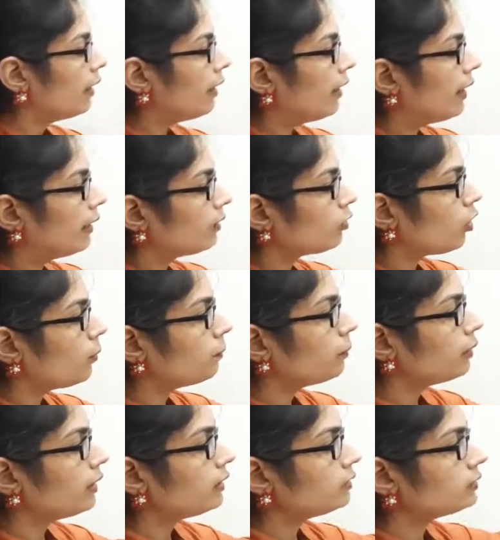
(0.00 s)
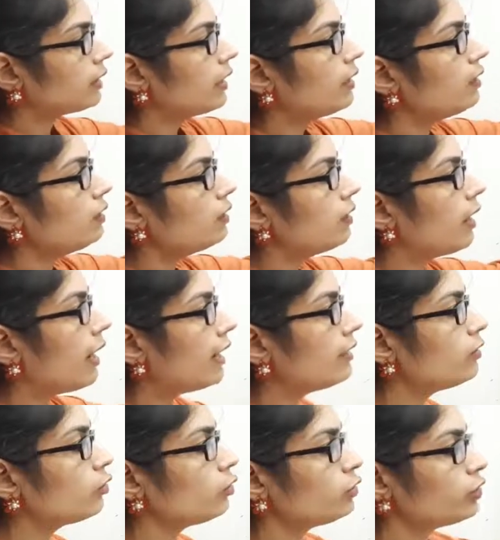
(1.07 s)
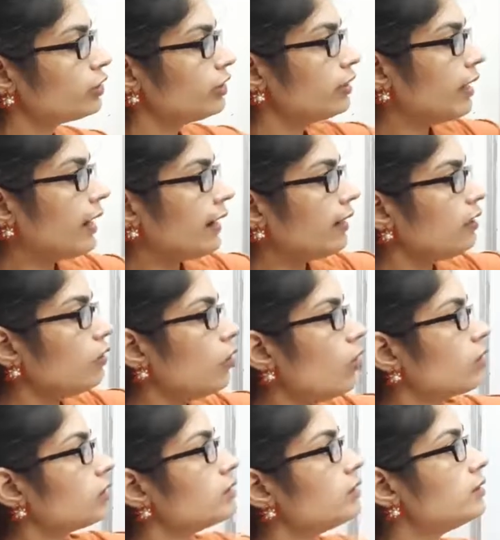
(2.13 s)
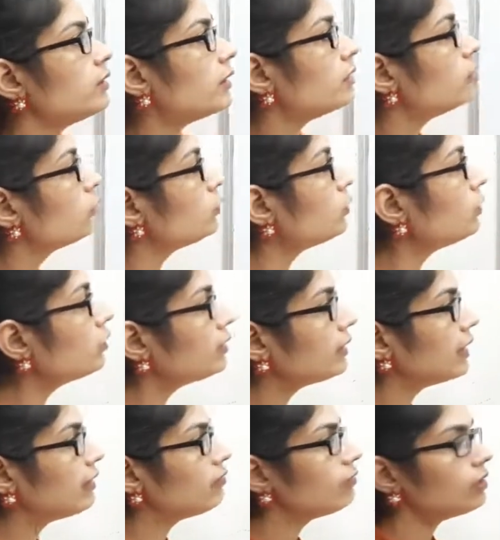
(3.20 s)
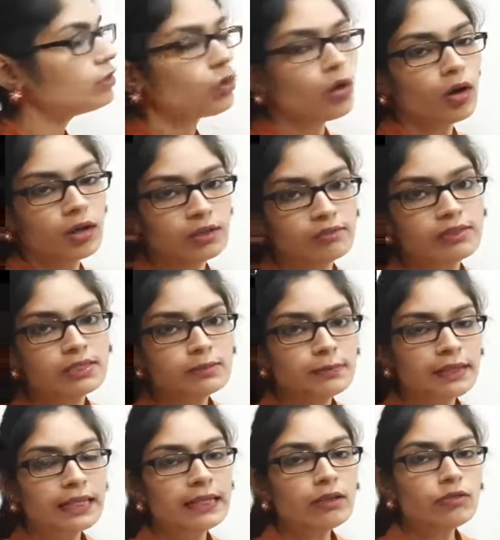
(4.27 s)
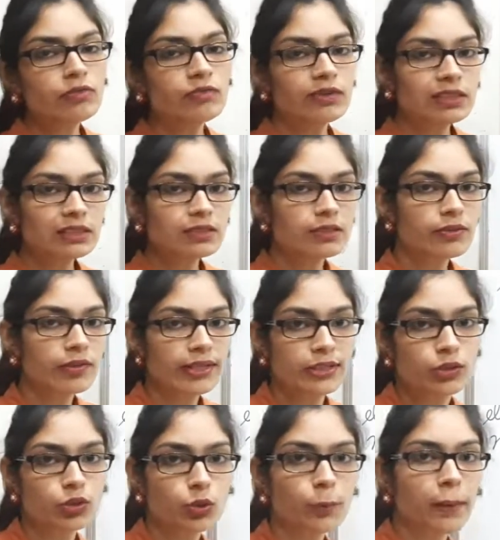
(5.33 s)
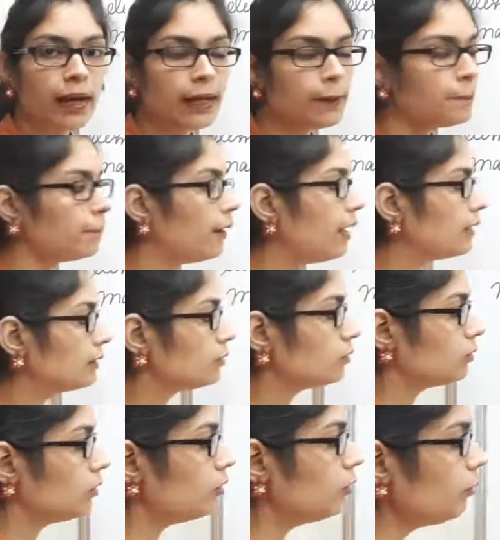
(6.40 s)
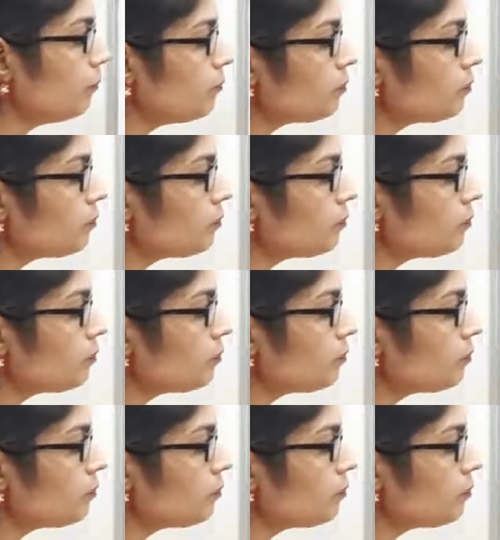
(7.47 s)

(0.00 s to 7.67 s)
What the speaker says: and components are hydrogen and oxygen. So they will always be in fixed ratio by mass. So